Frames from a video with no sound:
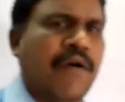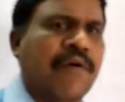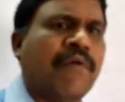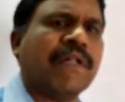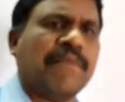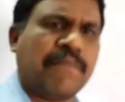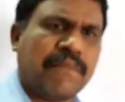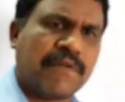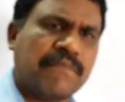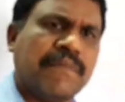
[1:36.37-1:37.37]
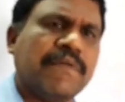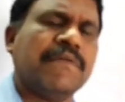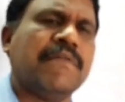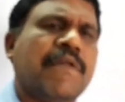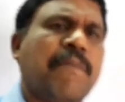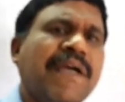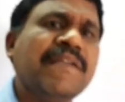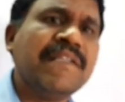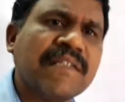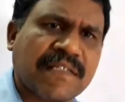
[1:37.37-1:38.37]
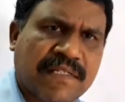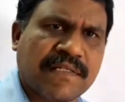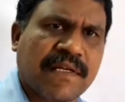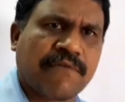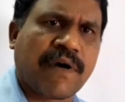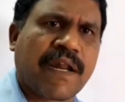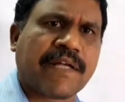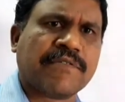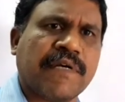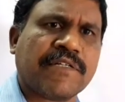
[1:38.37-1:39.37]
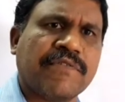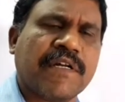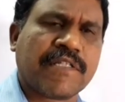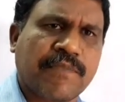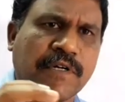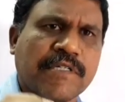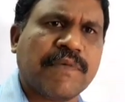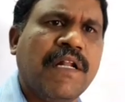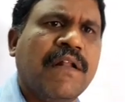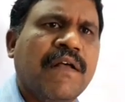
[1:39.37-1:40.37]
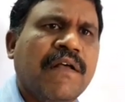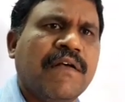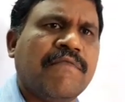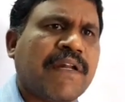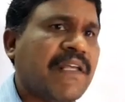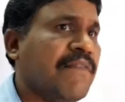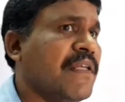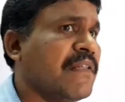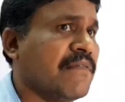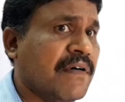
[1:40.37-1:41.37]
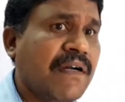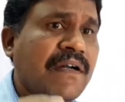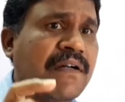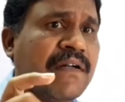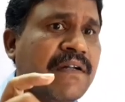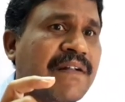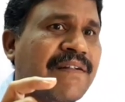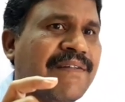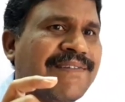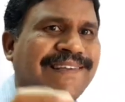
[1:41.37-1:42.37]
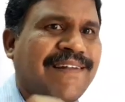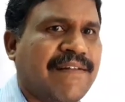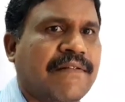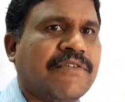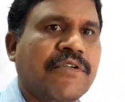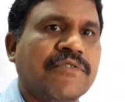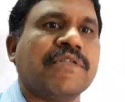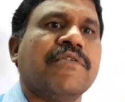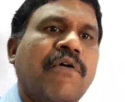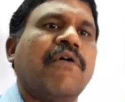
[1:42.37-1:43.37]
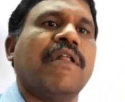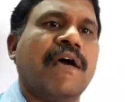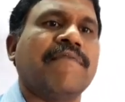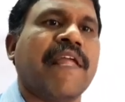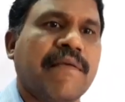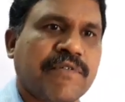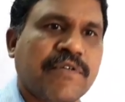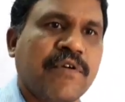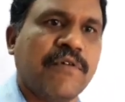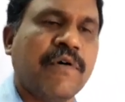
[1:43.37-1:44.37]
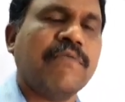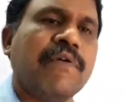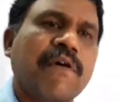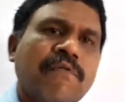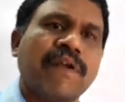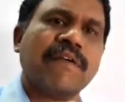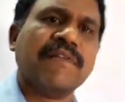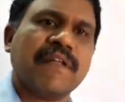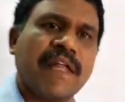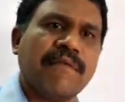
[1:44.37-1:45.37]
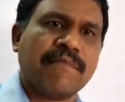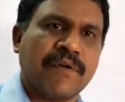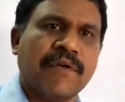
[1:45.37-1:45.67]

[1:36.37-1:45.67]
who are the pioneers who are actually responsible for giving the word cell. So you see, you all have names. Who would have given the name?